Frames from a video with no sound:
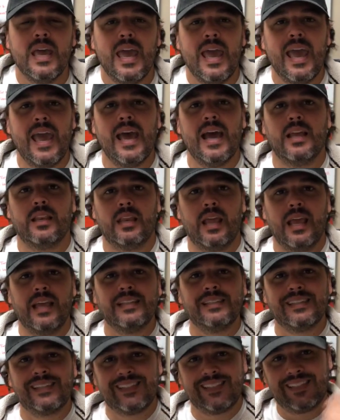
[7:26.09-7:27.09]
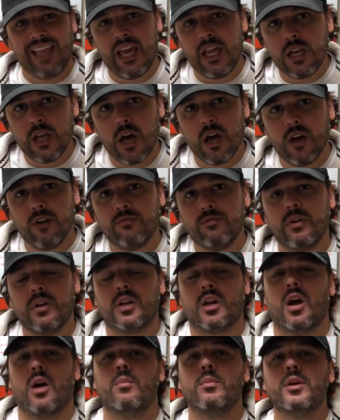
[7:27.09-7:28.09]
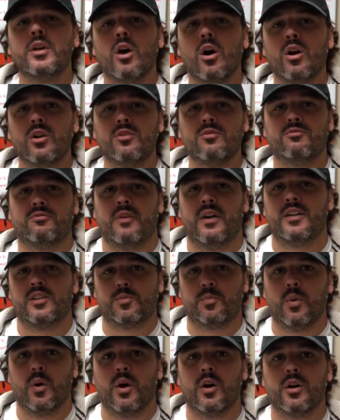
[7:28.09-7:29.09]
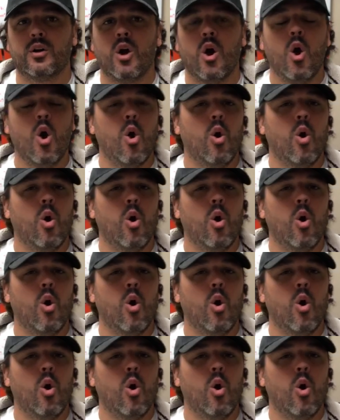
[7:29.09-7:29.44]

And instead of coming onto Facebook